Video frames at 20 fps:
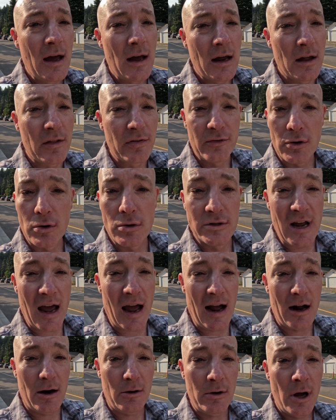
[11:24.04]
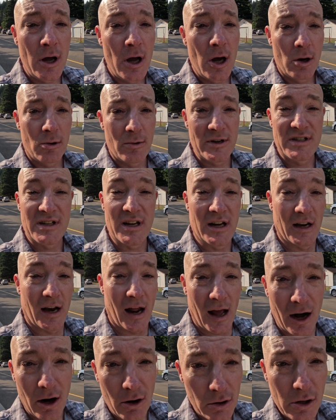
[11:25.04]
In through town, we seen
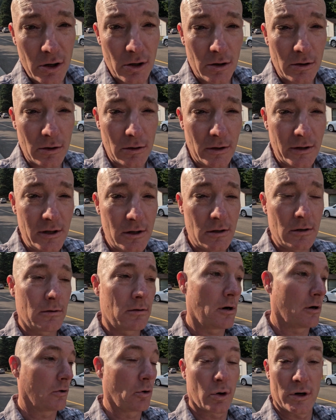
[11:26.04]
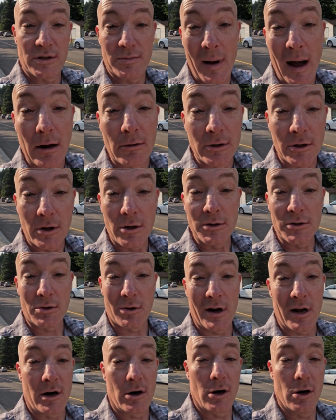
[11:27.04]
elk earlier, of course mountain goats
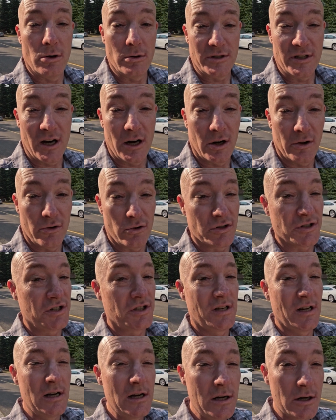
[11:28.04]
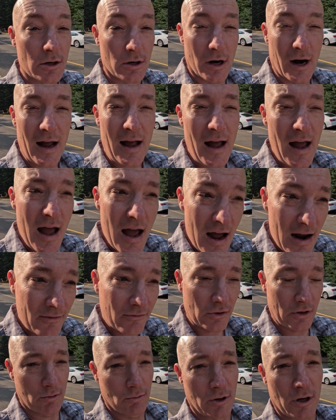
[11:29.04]
were at our hotel. There's deer
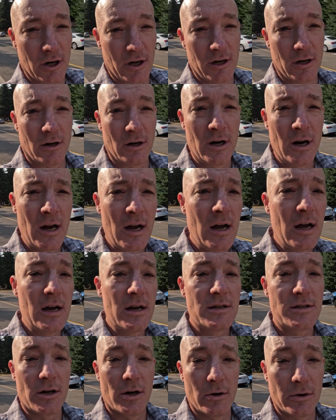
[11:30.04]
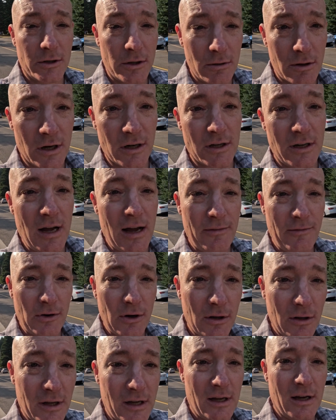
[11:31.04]
everywhere here, so you are
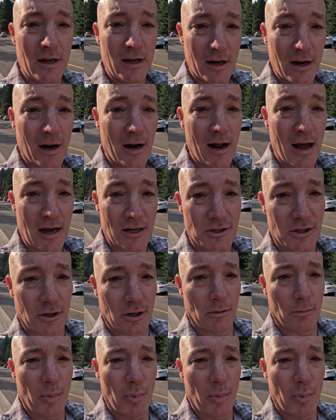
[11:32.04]
definitely in a national